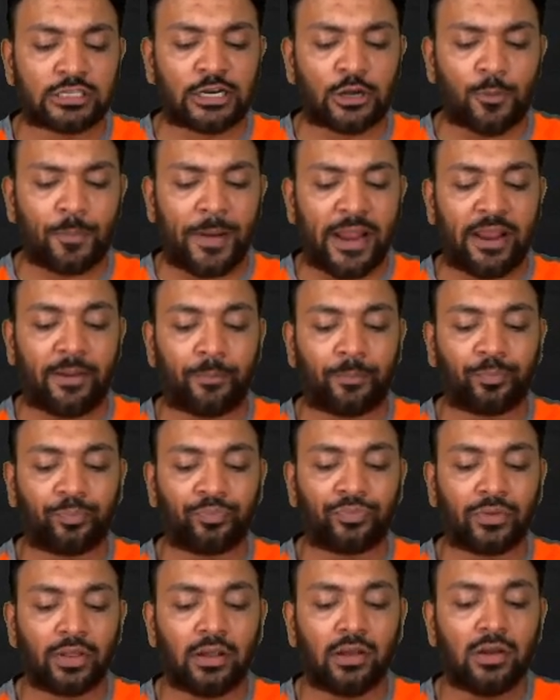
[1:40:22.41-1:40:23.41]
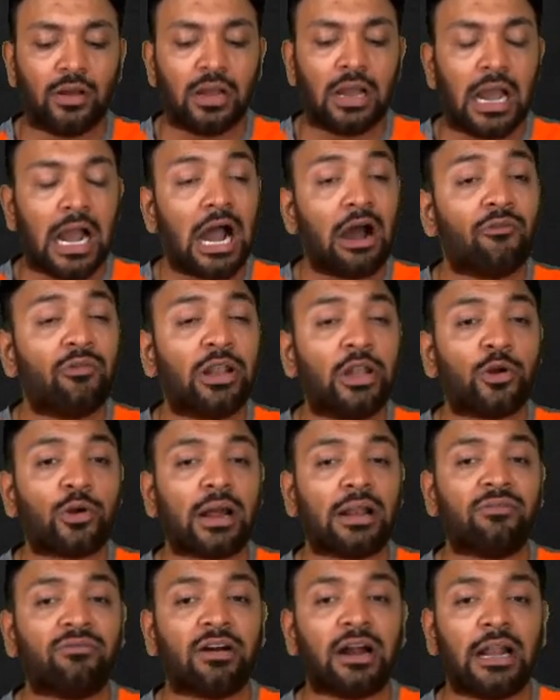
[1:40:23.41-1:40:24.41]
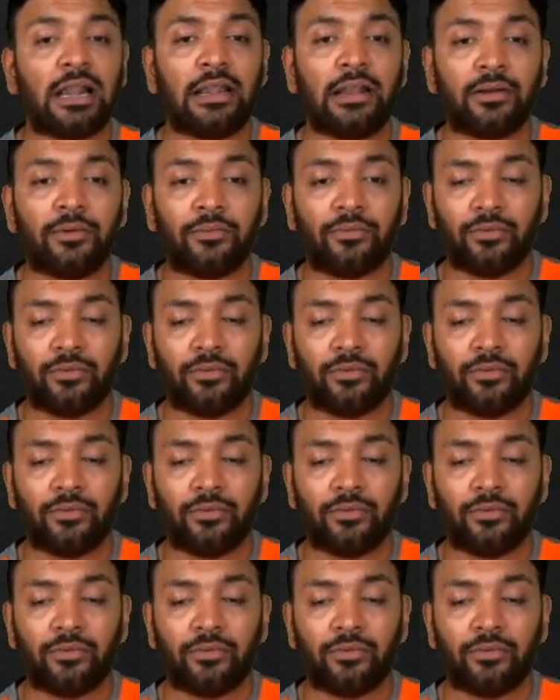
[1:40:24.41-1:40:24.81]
in rupee. How will you convert?